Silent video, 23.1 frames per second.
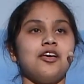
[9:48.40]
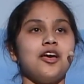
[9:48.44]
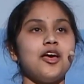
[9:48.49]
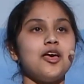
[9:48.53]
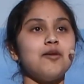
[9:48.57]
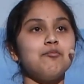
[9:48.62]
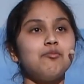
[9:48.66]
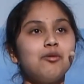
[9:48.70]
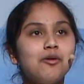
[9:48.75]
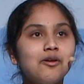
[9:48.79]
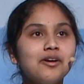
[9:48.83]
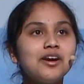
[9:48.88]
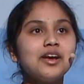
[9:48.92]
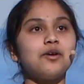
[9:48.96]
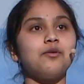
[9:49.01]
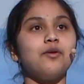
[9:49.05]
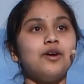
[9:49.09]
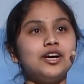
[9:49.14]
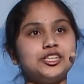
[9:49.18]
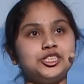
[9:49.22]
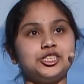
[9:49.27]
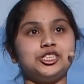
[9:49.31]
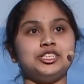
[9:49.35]
Important
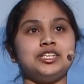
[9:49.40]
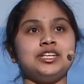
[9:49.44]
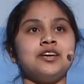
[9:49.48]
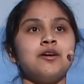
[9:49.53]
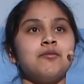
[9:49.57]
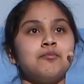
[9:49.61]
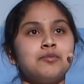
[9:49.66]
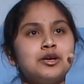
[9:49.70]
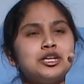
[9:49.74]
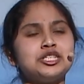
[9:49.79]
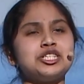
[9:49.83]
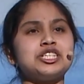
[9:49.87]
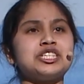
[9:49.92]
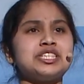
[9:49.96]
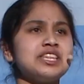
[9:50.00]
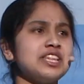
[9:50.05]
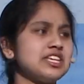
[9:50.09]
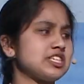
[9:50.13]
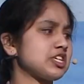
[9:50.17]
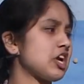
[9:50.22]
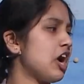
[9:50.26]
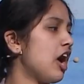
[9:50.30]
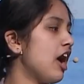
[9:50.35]
question emerges in
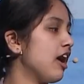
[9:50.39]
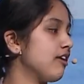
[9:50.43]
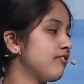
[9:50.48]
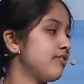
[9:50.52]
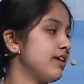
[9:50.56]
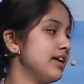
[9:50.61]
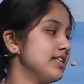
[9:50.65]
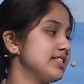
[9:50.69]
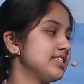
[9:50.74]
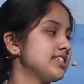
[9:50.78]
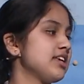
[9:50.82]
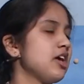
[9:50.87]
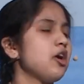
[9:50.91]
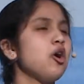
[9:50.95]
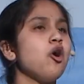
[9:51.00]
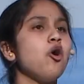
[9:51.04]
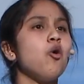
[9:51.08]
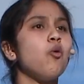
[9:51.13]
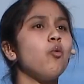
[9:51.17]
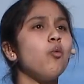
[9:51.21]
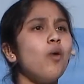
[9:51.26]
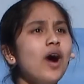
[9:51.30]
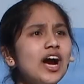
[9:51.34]
this conference.
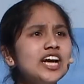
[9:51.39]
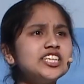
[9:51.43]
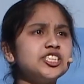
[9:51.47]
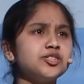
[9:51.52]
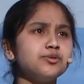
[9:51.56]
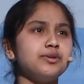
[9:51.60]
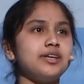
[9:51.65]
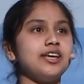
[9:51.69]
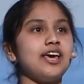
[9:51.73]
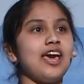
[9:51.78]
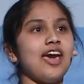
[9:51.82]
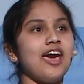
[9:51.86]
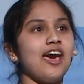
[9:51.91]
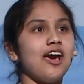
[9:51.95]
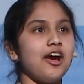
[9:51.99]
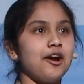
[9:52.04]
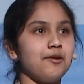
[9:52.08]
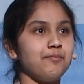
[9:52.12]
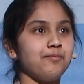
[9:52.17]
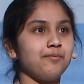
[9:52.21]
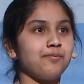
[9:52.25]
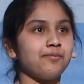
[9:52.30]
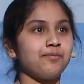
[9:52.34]
Why should we
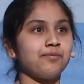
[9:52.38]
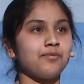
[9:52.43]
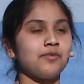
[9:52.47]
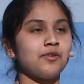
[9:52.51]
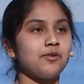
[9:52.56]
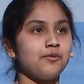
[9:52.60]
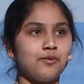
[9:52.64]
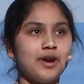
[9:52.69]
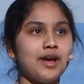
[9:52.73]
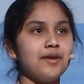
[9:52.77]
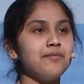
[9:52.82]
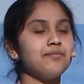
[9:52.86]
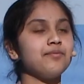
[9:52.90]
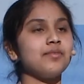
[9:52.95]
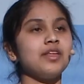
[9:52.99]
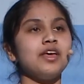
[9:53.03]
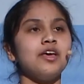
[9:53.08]
care, right?